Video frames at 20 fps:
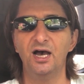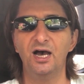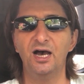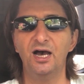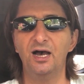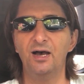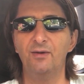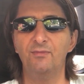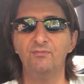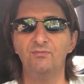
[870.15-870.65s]

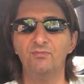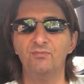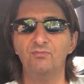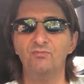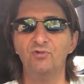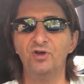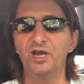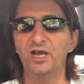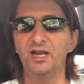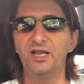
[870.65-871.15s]
Um,
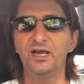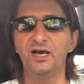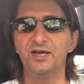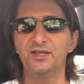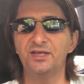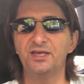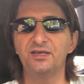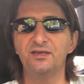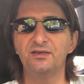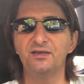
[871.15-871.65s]
really,
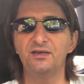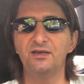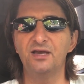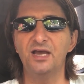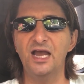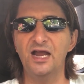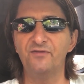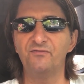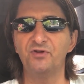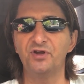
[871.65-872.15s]
I think
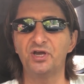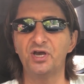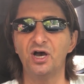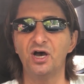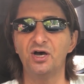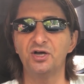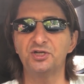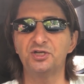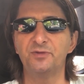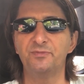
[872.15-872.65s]
every
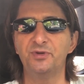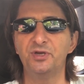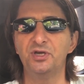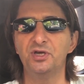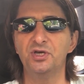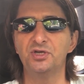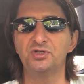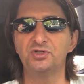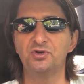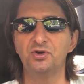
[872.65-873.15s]
car should
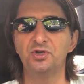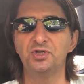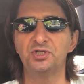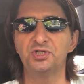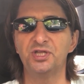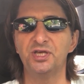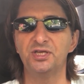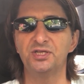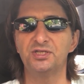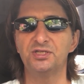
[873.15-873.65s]
be as good as
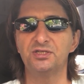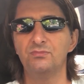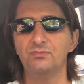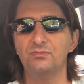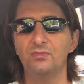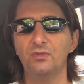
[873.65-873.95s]
this.